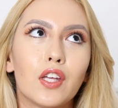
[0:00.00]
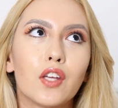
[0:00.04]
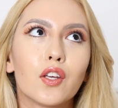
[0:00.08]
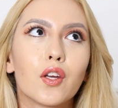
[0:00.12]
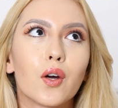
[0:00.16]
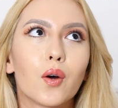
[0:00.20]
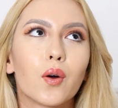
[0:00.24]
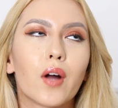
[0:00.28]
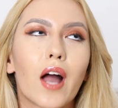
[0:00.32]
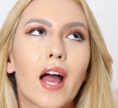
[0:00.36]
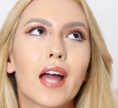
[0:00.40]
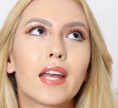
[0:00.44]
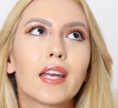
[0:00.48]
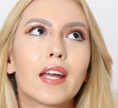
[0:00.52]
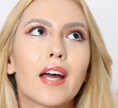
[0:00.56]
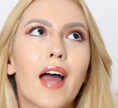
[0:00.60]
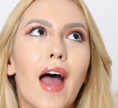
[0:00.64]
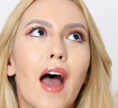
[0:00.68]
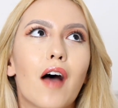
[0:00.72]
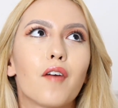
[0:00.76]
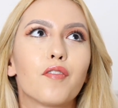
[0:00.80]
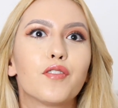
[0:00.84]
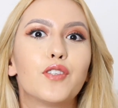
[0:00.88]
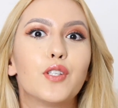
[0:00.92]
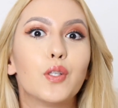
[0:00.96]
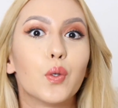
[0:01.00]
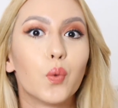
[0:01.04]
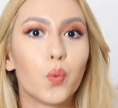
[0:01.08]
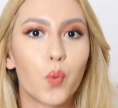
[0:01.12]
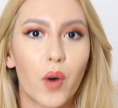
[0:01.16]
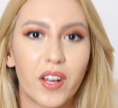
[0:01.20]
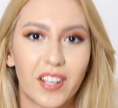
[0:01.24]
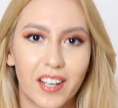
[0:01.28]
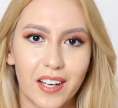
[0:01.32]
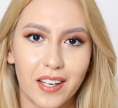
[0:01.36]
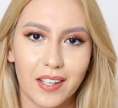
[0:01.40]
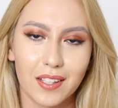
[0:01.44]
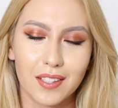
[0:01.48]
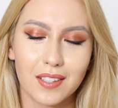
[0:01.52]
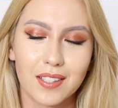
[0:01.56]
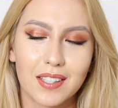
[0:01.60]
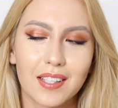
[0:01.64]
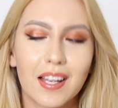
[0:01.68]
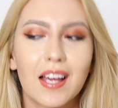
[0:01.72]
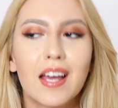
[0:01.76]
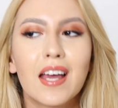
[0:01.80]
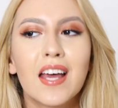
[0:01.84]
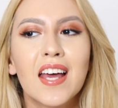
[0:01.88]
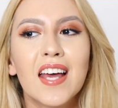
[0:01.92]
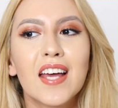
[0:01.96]
you know kind of have two
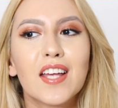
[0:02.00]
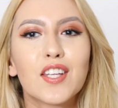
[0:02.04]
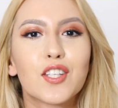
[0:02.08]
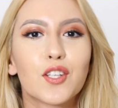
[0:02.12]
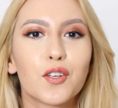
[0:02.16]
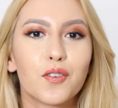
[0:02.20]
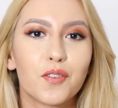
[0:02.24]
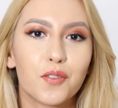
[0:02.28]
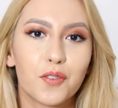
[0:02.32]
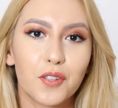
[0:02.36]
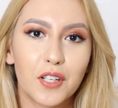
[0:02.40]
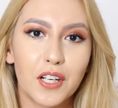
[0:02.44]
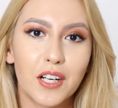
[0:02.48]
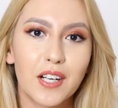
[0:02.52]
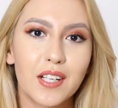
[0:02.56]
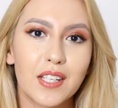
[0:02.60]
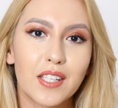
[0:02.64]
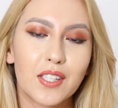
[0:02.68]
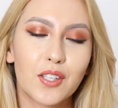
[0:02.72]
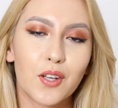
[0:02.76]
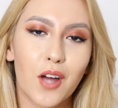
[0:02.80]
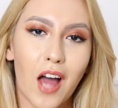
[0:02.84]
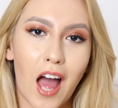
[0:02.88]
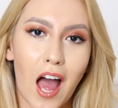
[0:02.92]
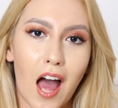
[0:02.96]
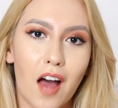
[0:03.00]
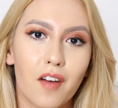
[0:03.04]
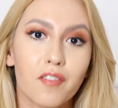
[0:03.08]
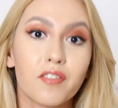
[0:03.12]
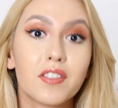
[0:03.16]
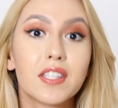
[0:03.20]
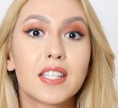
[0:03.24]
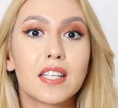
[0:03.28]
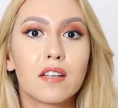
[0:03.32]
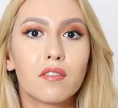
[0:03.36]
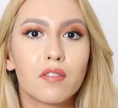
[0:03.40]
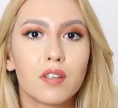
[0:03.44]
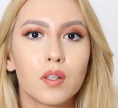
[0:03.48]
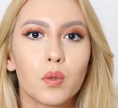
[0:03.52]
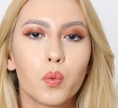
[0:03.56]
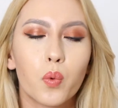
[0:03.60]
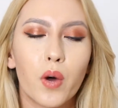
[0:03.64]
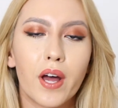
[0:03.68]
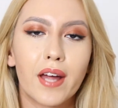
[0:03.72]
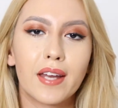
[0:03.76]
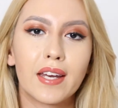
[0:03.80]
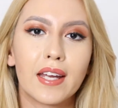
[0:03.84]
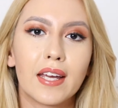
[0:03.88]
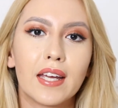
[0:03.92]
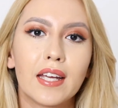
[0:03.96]
weddings so first to have civil
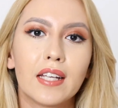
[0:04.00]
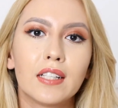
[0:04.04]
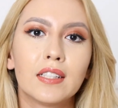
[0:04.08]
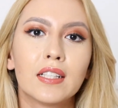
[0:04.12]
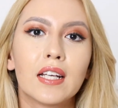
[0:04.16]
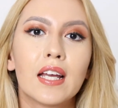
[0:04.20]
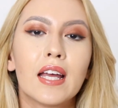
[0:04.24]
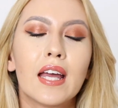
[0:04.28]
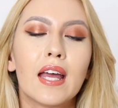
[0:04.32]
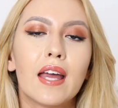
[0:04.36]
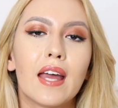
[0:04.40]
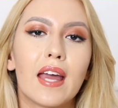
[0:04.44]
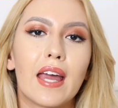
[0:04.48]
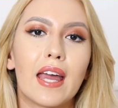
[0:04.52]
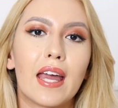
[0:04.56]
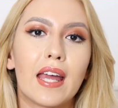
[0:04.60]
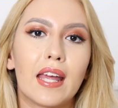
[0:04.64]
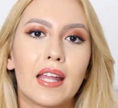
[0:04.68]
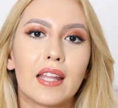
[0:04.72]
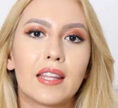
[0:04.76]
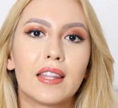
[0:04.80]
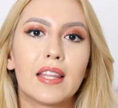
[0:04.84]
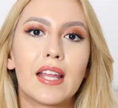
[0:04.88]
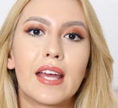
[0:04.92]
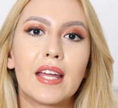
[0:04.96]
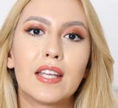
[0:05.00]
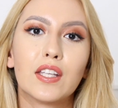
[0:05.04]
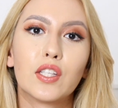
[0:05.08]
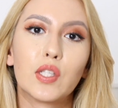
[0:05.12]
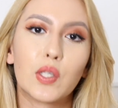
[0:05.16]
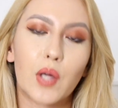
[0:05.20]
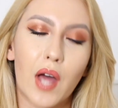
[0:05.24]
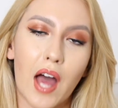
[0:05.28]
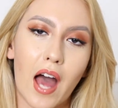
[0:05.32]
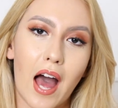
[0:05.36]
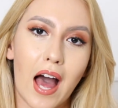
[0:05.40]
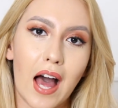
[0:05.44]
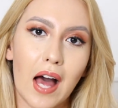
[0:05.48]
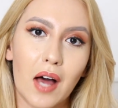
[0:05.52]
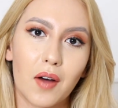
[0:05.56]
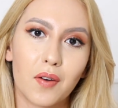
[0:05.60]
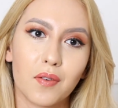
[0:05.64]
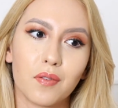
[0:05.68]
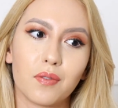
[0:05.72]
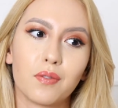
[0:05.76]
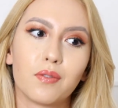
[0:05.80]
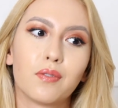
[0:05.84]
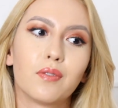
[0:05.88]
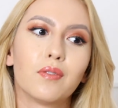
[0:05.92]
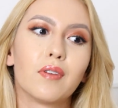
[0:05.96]
wedding and then to
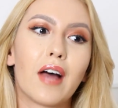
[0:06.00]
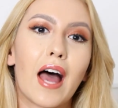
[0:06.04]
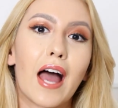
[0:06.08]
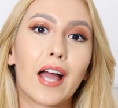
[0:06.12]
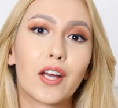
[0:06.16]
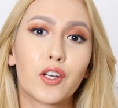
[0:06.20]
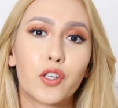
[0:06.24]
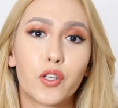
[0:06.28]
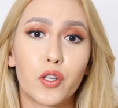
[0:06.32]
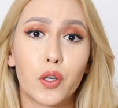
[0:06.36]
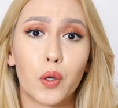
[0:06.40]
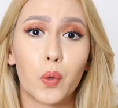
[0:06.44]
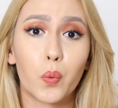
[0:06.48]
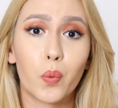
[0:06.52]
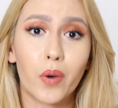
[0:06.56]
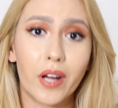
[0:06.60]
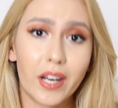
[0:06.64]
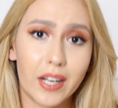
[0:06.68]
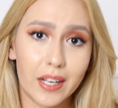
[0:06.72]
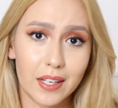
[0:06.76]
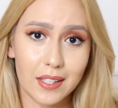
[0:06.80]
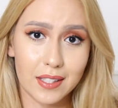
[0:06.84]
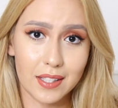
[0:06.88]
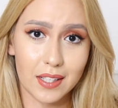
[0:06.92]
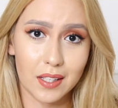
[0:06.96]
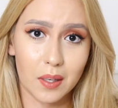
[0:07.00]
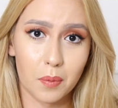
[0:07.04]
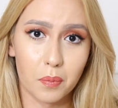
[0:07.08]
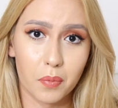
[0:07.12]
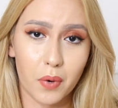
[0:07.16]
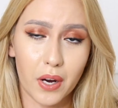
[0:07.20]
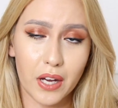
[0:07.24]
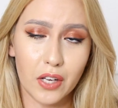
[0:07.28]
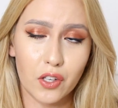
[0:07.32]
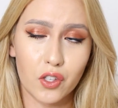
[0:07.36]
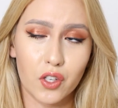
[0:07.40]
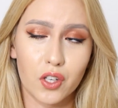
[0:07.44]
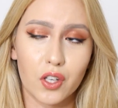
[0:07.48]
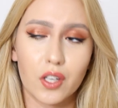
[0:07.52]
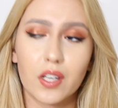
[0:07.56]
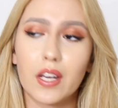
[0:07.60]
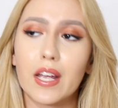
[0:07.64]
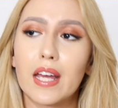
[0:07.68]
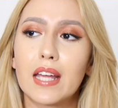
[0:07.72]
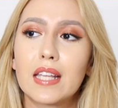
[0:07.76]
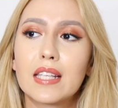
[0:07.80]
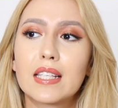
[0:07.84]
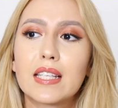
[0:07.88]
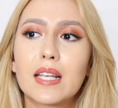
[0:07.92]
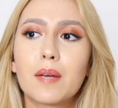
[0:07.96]
have actual wedding celebration
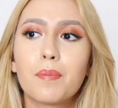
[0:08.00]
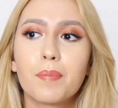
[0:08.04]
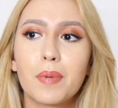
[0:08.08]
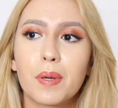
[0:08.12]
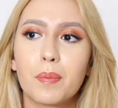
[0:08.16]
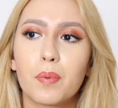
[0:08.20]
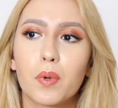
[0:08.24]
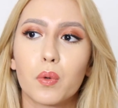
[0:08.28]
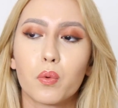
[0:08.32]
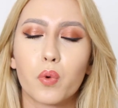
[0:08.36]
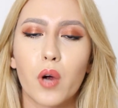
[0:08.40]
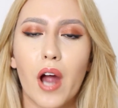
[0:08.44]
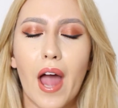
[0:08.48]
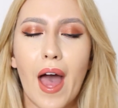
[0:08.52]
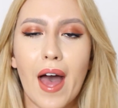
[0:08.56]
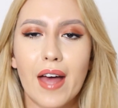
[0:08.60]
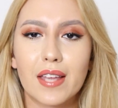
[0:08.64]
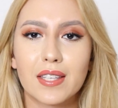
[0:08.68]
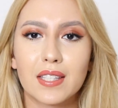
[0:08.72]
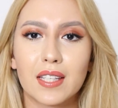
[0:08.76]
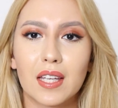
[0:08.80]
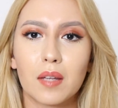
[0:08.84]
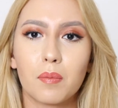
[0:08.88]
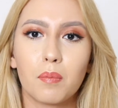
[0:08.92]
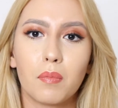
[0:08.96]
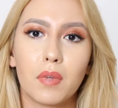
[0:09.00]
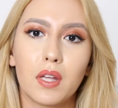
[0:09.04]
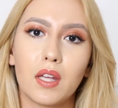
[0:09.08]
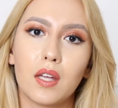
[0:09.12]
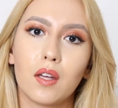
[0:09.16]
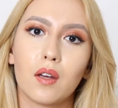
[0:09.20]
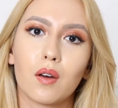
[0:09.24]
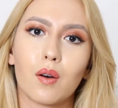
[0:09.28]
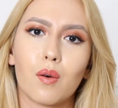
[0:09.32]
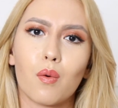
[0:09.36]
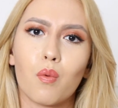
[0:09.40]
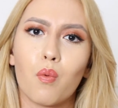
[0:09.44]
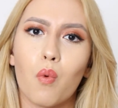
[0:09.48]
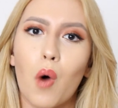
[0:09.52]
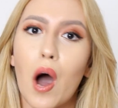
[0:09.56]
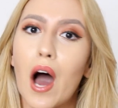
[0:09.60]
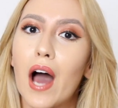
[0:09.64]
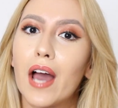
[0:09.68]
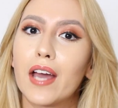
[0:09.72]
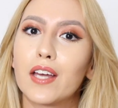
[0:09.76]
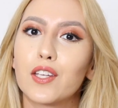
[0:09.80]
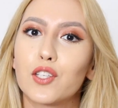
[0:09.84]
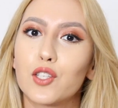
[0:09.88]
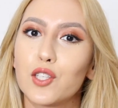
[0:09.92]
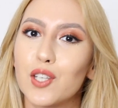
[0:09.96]
and some people were asking me
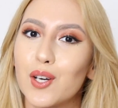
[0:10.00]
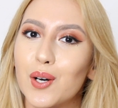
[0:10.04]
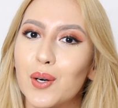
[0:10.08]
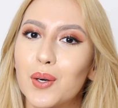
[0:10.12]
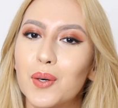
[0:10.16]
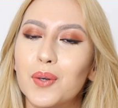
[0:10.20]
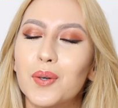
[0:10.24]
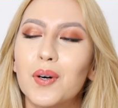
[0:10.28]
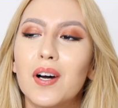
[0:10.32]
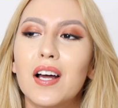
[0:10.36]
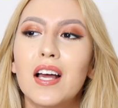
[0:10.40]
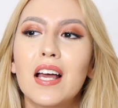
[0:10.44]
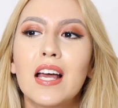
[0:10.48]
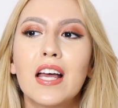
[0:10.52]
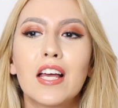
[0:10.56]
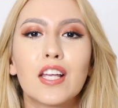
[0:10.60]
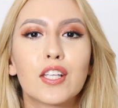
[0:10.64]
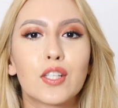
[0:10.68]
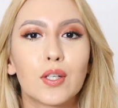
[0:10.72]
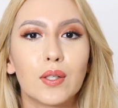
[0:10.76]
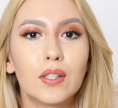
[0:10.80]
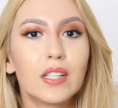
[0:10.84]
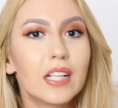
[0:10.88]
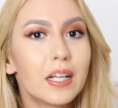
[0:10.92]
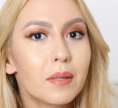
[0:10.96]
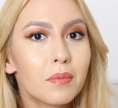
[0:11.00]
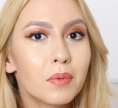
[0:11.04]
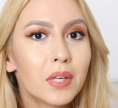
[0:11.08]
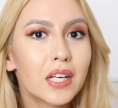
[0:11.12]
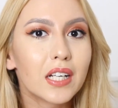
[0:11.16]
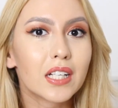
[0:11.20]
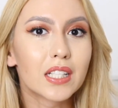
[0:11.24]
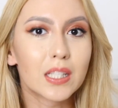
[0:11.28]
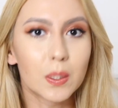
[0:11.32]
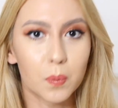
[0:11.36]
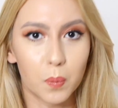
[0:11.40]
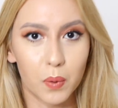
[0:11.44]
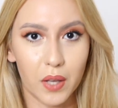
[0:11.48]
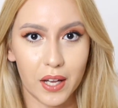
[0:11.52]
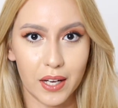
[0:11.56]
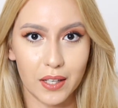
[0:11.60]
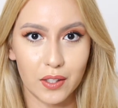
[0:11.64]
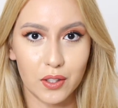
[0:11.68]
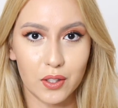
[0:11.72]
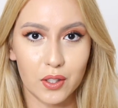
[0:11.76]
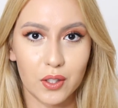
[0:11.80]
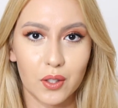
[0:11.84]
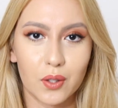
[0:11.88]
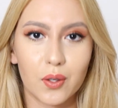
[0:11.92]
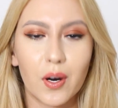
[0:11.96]
why so so let me
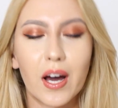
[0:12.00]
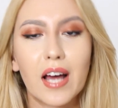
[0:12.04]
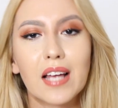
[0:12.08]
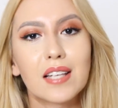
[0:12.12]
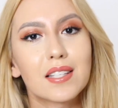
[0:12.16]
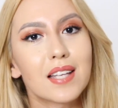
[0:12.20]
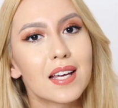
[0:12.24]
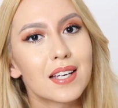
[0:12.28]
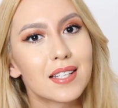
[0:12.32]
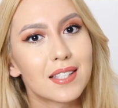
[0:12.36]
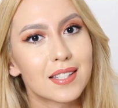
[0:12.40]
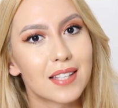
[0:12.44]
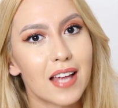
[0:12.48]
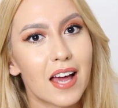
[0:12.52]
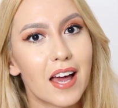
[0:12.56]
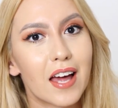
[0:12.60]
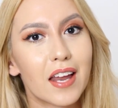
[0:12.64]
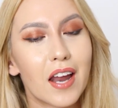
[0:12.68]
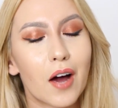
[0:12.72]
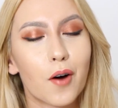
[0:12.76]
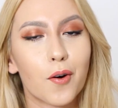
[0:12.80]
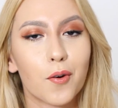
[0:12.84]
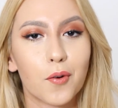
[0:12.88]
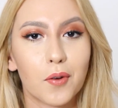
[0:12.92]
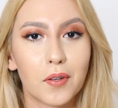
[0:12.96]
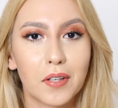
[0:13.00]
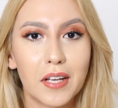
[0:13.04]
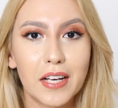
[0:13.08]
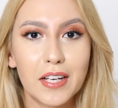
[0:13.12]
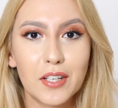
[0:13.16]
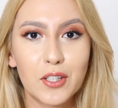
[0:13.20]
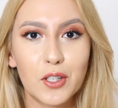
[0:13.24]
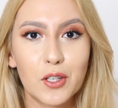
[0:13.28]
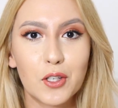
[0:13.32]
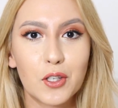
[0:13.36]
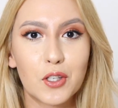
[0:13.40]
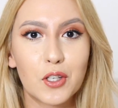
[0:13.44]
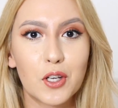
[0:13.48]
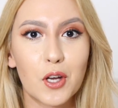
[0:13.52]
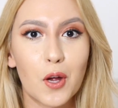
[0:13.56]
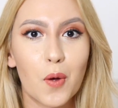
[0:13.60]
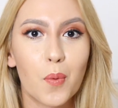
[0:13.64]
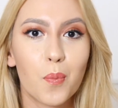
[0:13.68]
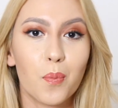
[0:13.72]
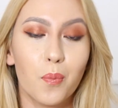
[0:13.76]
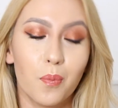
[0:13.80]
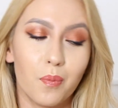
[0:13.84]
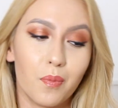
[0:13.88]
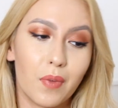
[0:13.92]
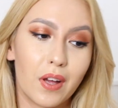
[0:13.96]
explain to you as I said our
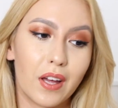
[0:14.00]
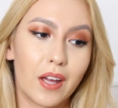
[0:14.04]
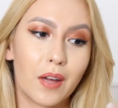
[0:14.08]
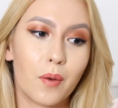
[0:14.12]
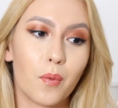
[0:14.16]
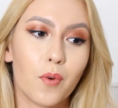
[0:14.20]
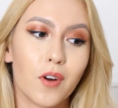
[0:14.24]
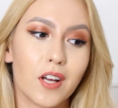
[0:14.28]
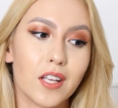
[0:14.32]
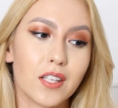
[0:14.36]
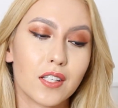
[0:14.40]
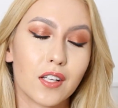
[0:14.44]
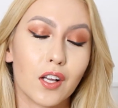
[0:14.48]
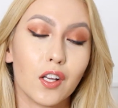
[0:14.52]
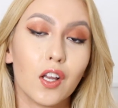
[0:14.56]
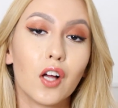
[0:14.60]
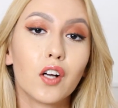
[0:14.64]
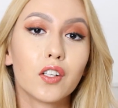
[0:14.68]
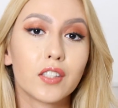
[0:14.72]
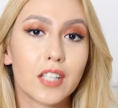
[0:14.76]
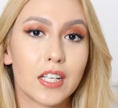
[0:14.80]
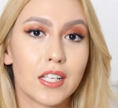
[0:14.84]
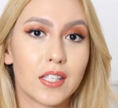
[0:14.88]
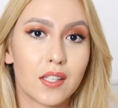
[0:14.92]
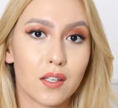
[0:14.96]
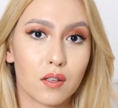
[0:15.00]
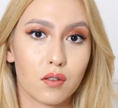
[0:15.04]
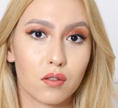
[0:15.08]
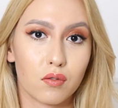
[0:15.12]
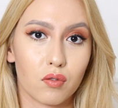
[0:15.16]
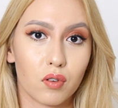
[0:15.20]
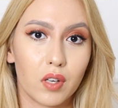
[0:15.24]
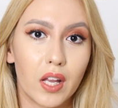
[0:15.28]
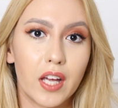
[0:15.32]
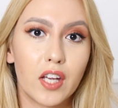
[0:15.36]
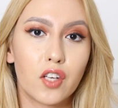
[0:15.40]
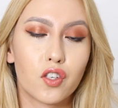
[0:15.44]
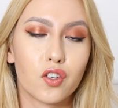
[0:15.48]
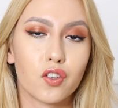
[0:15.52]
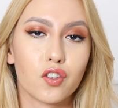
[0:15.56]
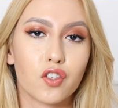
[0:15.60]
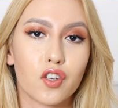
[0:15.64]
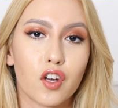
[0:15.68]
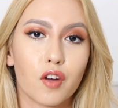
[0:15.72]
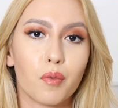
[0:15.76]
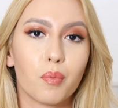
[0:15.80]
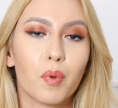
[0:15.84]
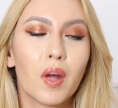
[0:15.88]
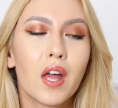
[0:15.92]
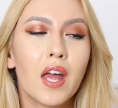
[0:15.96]
relationship it was long distance
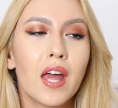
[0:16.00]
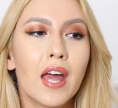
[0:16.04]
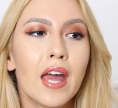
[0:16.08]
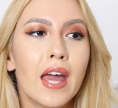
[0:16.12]
relationship